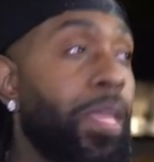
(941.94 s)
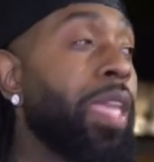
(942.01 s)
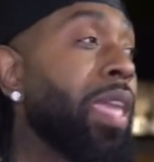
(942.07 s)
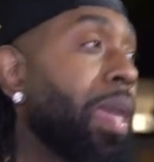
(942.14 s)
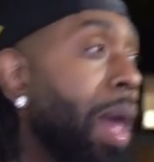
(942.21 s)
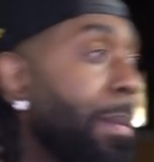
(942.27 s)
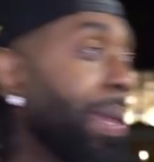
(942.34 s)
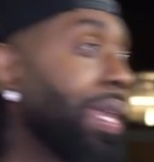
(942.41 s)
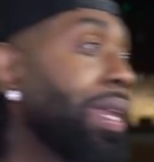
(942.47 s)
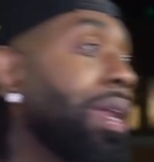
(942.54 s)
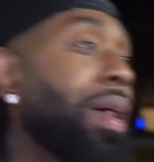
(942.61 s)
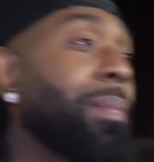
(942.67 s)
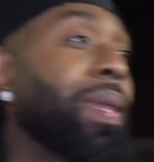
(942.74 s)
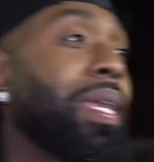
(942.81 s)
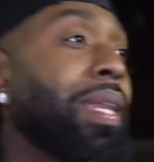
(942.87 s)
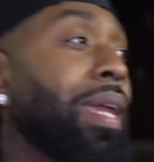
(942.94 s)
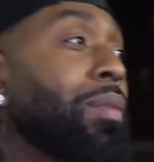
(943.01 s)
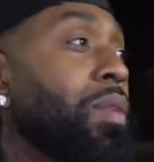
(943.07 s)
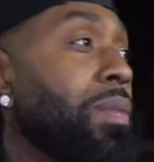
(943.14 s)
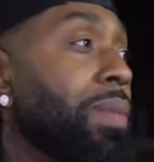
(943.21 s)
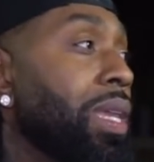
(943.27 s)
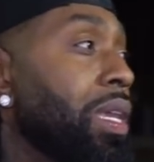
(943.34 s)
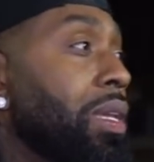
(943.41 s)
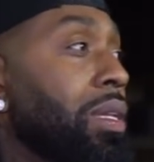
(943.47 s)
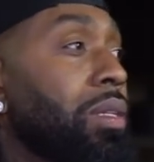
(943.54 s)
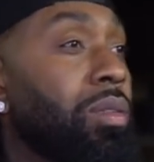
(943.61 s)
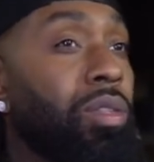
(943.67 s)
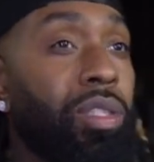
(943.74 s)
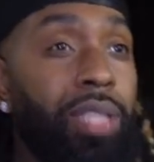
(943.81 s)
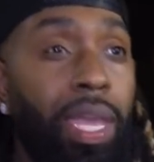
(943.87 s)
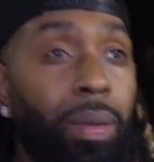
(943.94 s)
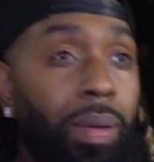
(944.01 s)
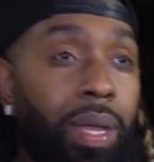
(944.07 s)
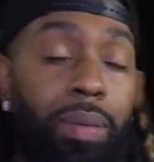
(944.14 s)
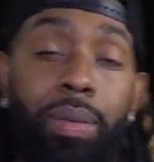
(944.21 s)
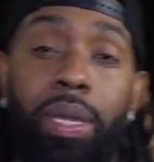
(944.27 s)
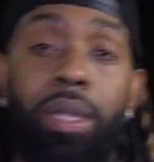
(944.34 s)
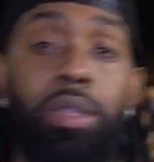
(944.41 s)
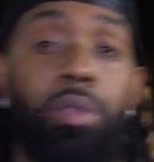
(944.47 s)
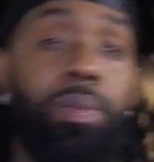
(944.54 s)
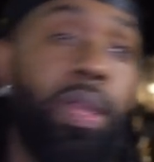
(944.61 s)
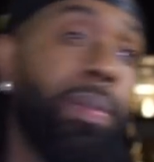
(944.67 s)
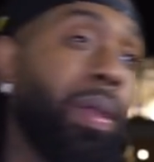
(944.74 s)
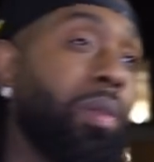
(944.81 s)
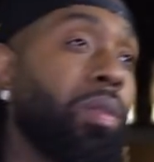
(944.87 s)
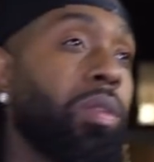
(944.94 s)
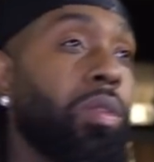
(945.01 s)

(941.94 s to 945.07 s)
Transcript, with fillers: Yeah, yeah. I mean, I mean, like with me, you just take what comes with it. You play by the rules.